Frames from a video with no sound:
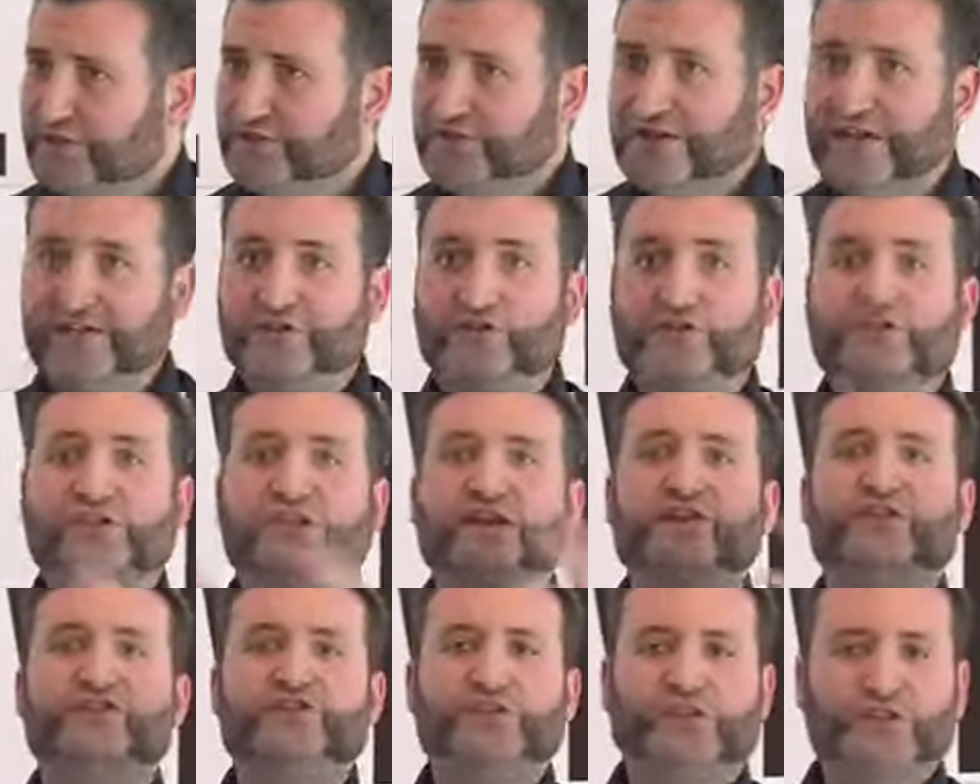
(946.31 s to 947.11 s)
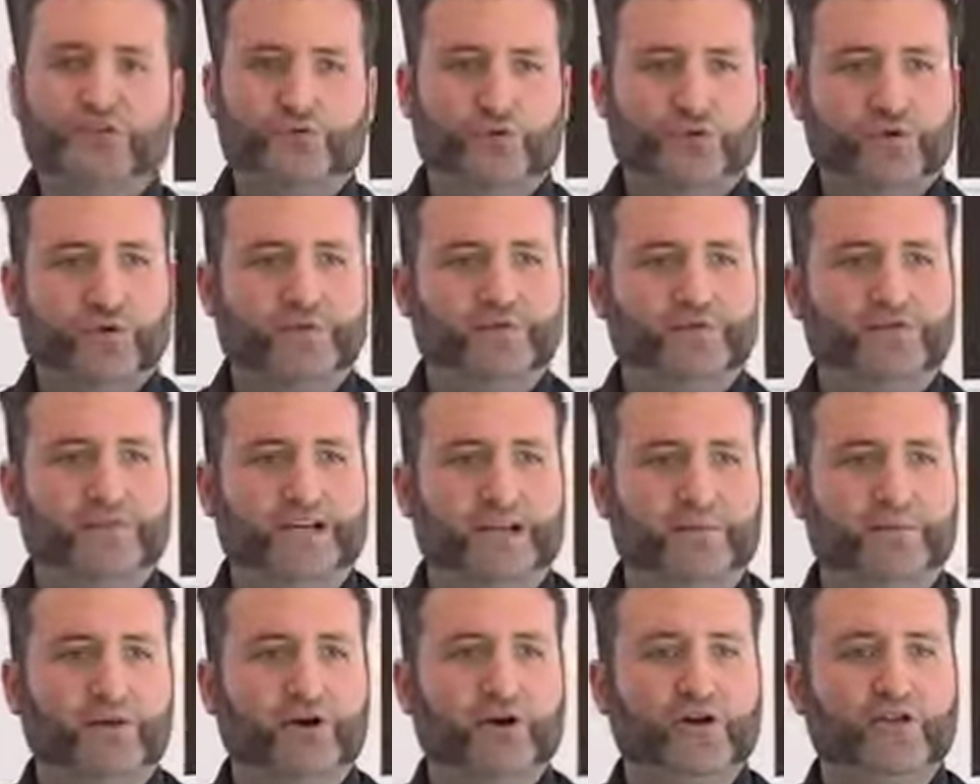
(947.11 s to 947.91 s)
It's the education network of
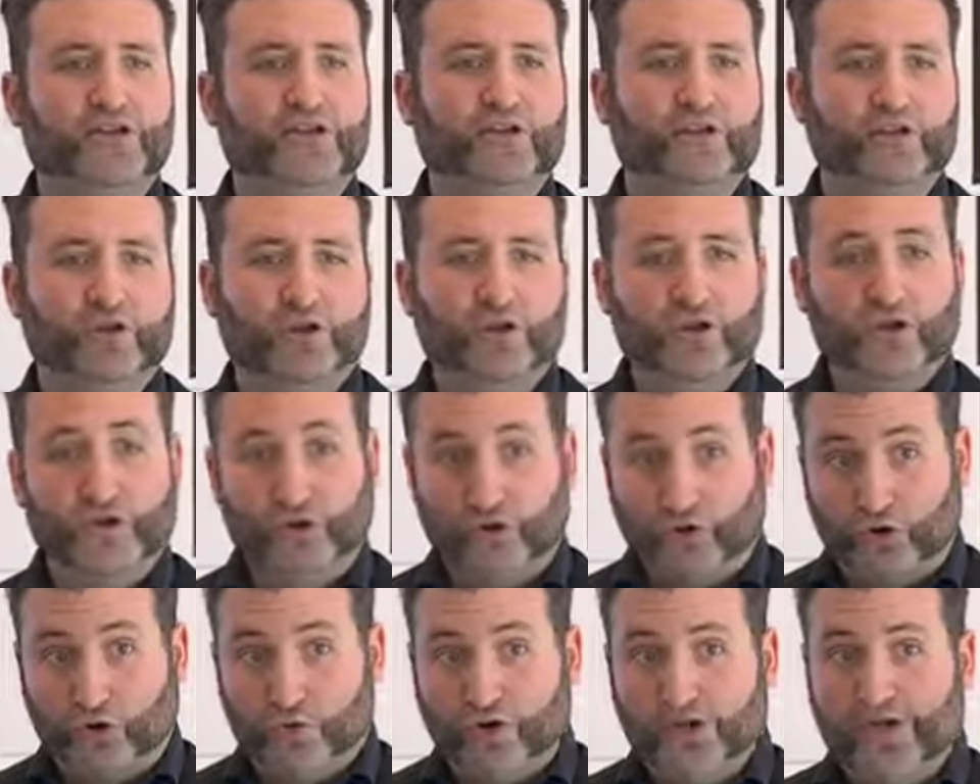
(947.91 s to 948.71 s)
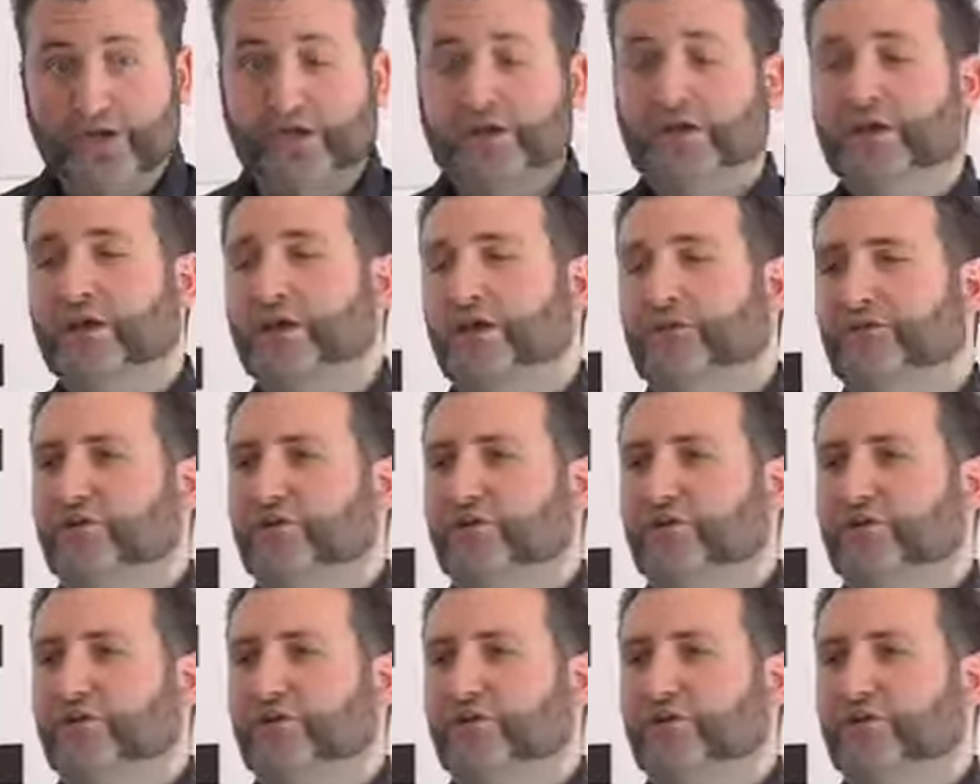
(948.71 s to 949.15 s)
Denmark and Norway.